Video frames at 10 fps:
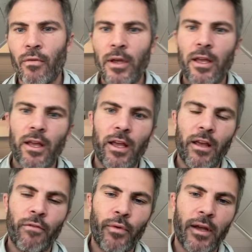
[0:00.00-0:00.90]
we
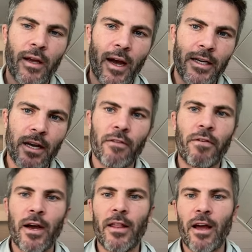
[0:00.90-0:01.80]

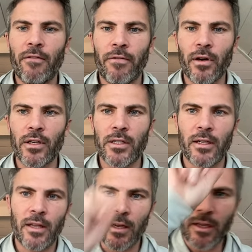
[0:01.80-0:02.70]
identify that first
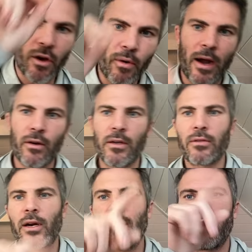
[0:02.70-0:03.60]
and then go out and
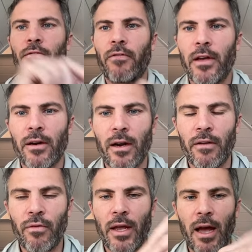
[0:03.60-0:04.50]
try to figure out
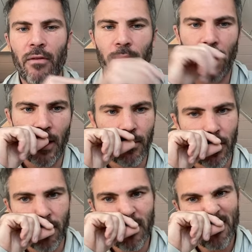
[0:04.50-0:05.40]
if we have a
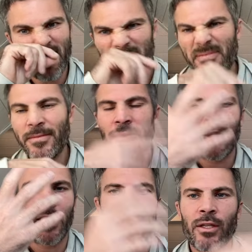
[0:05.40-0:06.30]
problem,
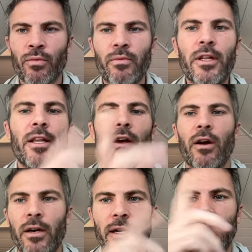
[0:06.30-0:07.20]
it's really
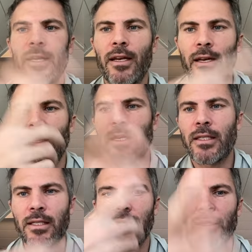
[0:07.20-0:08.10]
hard to get into this